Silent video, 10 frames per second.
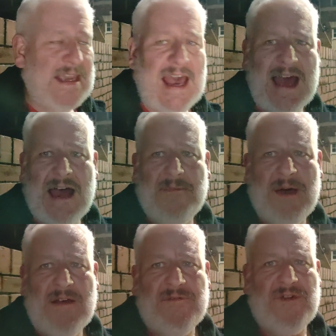yeah,
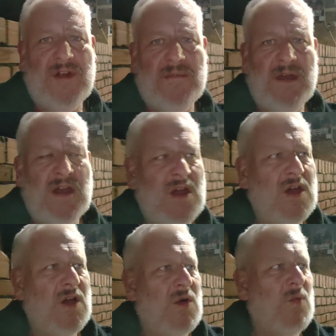apart from
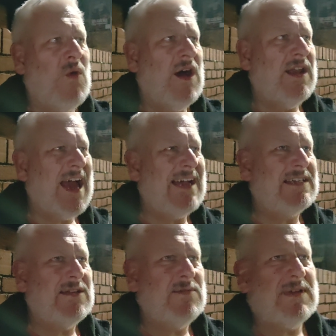one
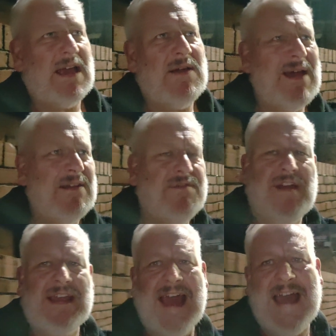actor who had a
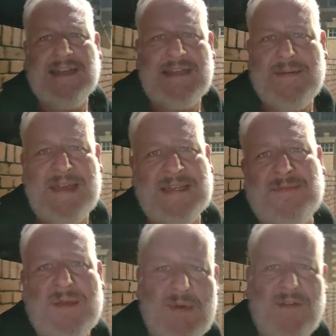fake hand and kept
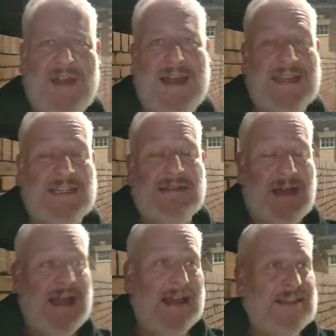hitting me with it. And I actually,
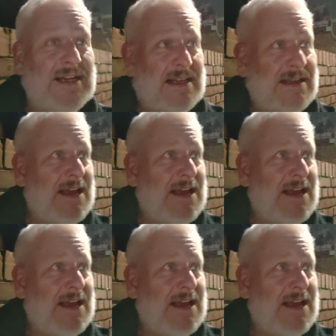I actually